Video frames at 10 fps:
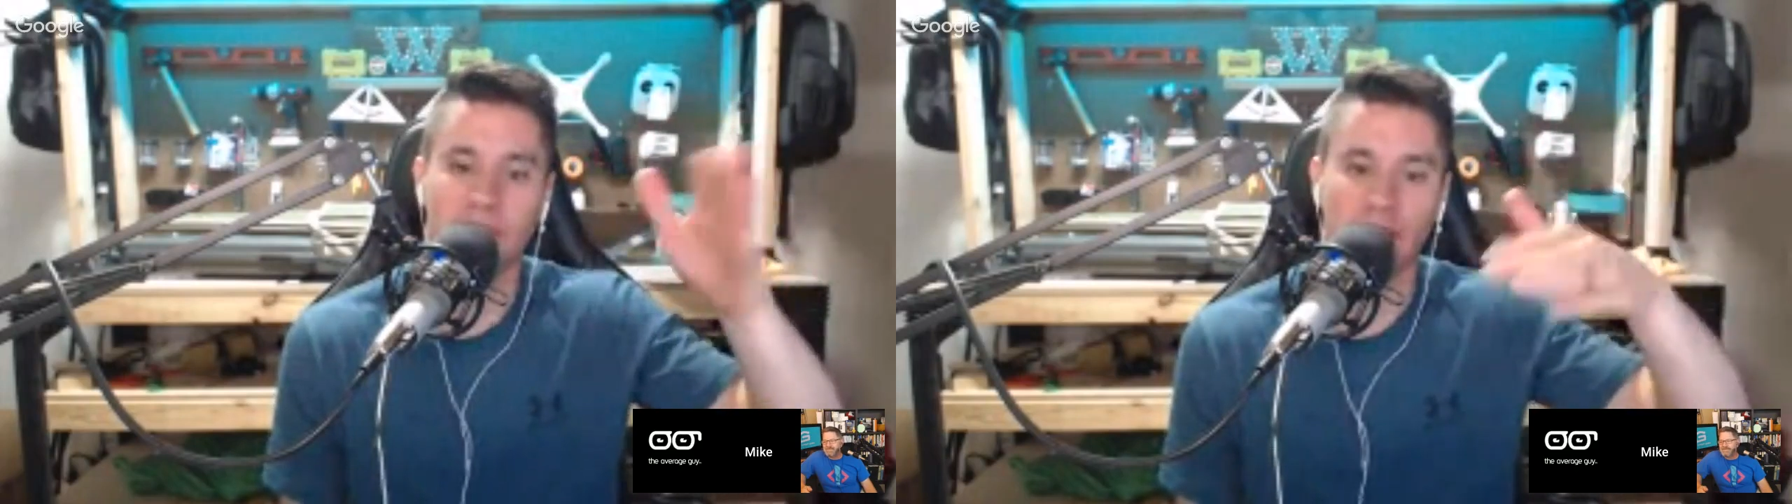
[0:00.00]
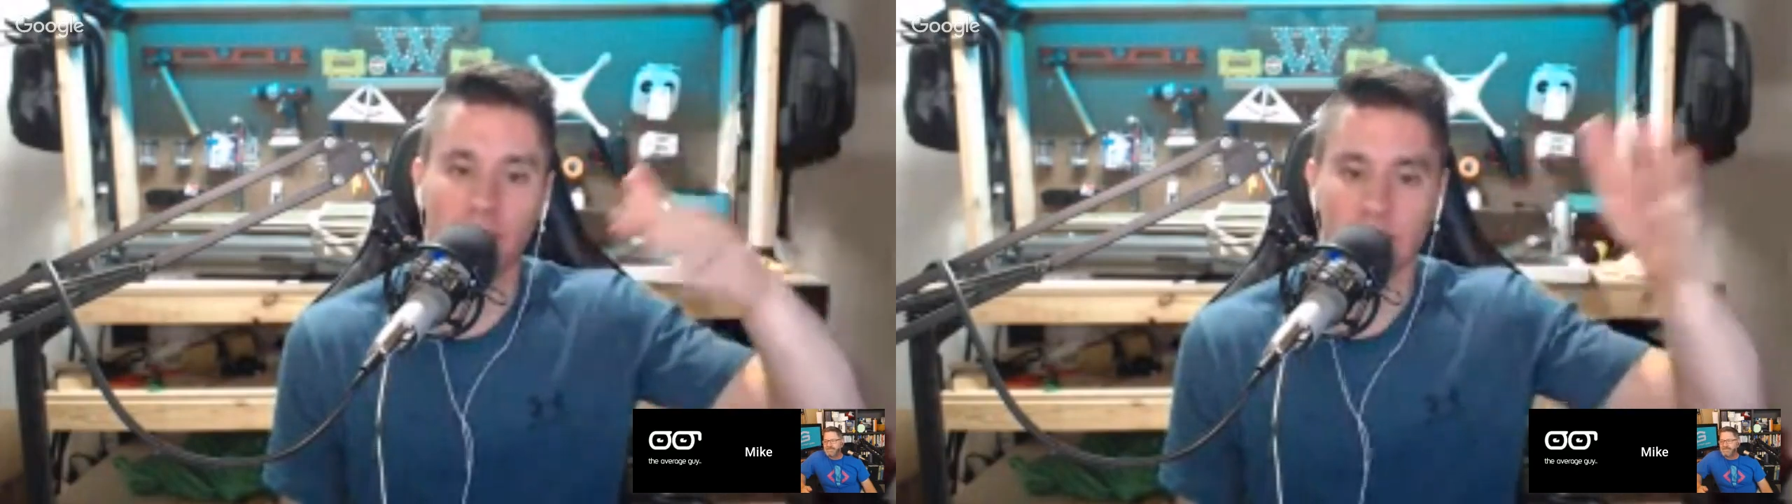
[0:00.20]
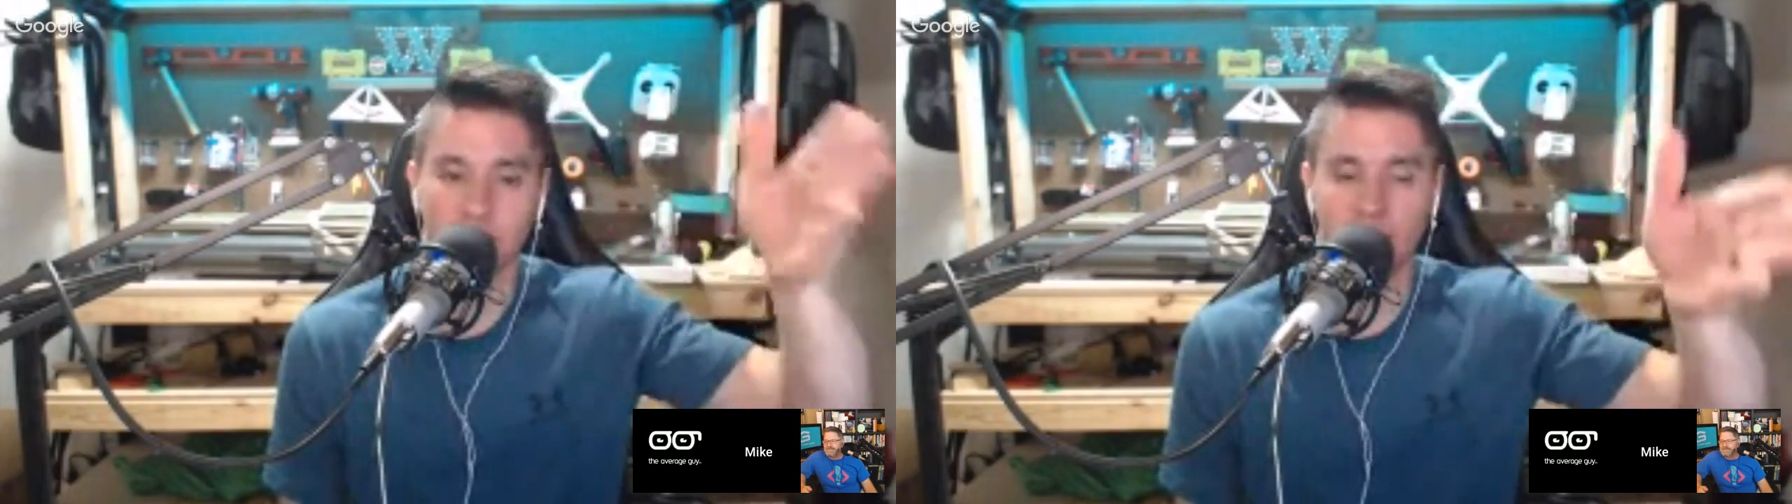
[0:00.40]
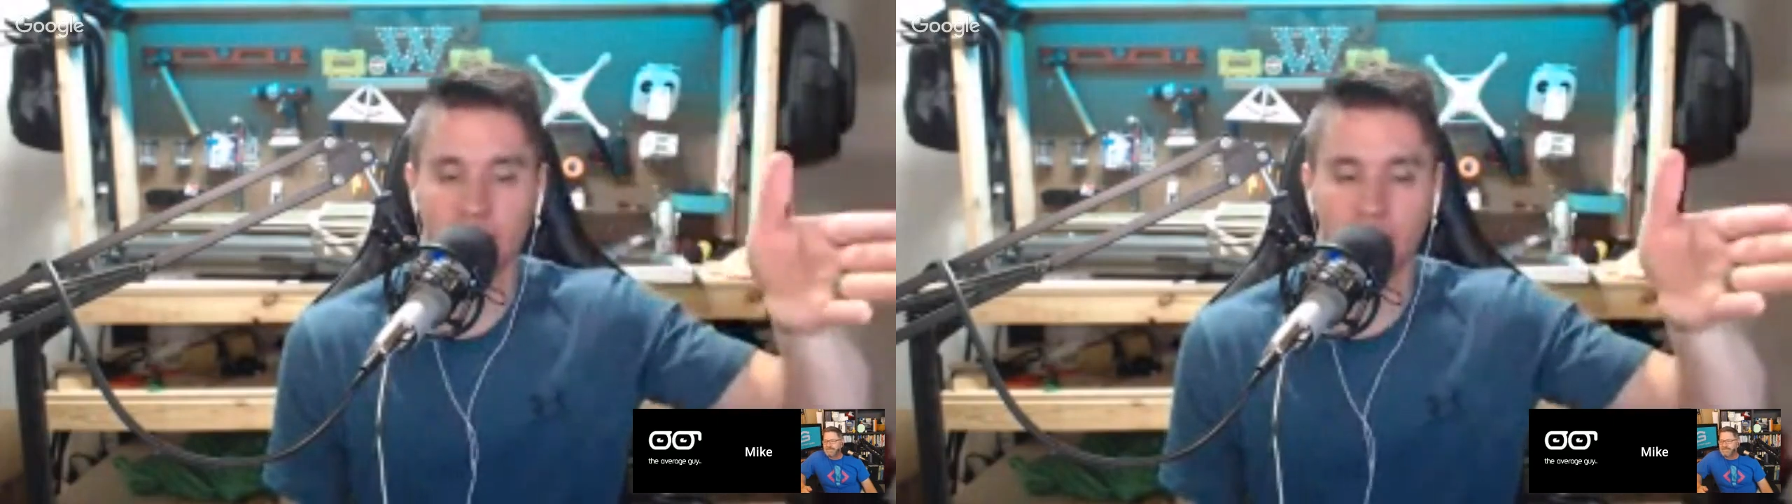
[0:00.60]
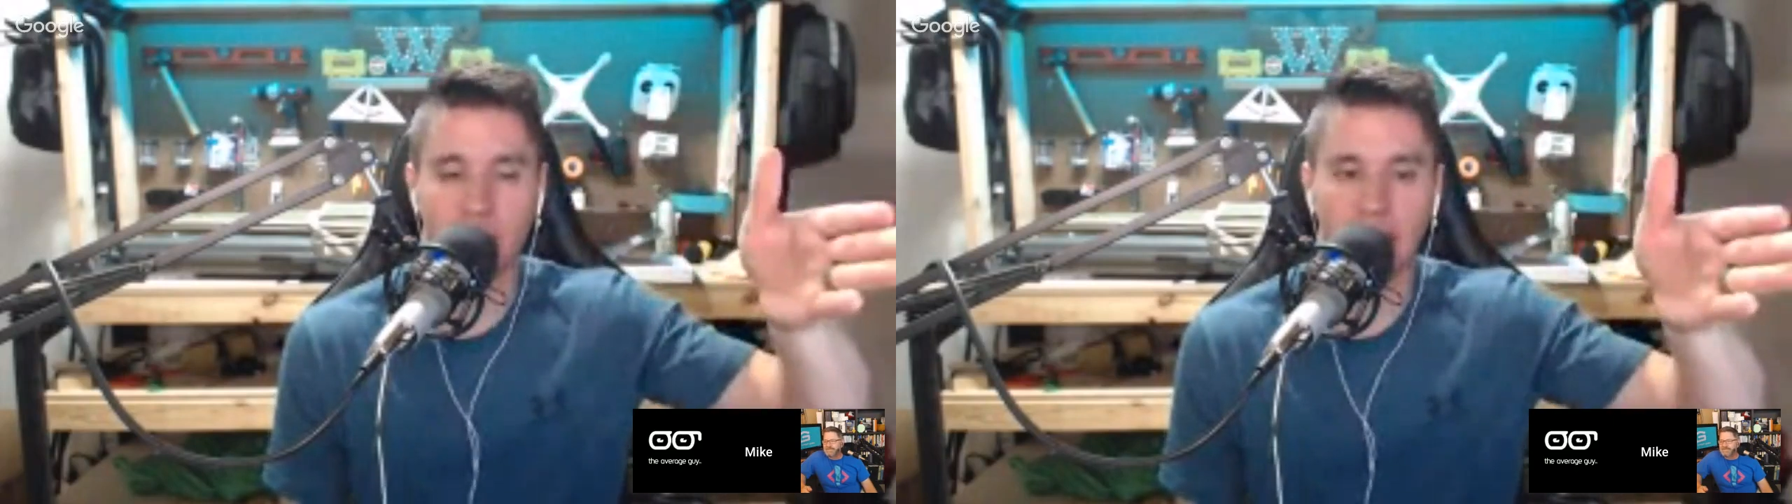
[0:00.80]
tell which
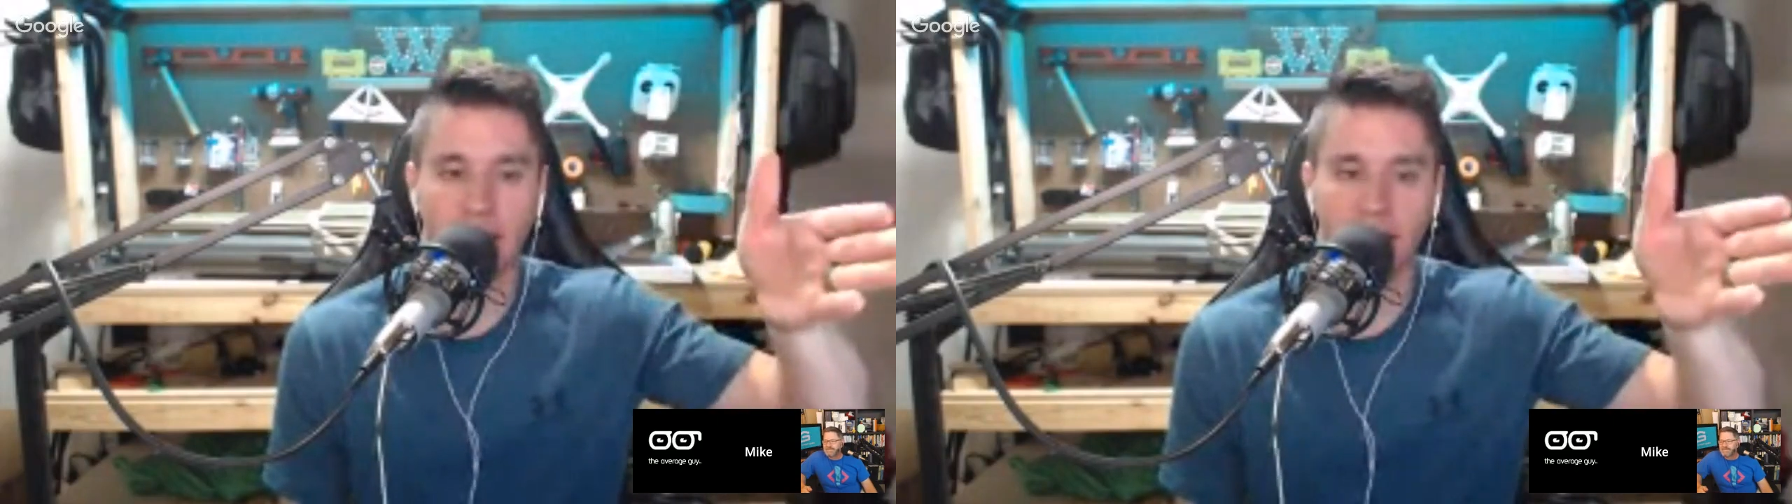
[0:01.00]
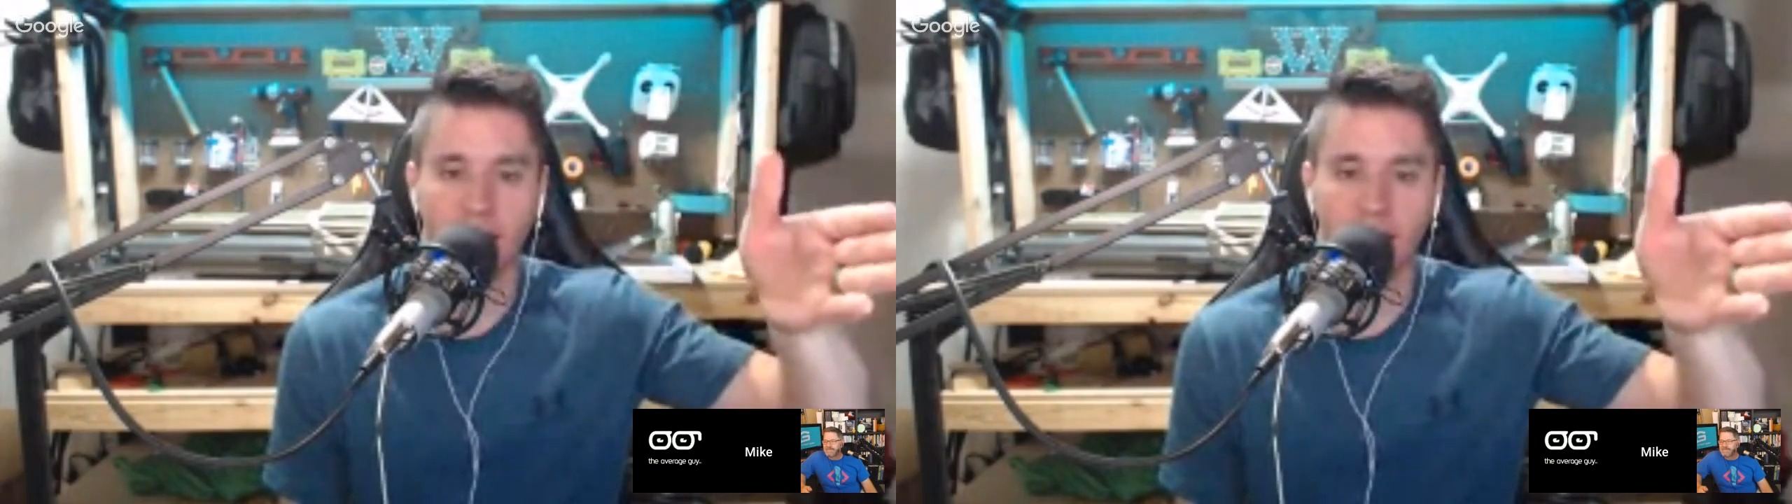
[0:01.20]
one's your main,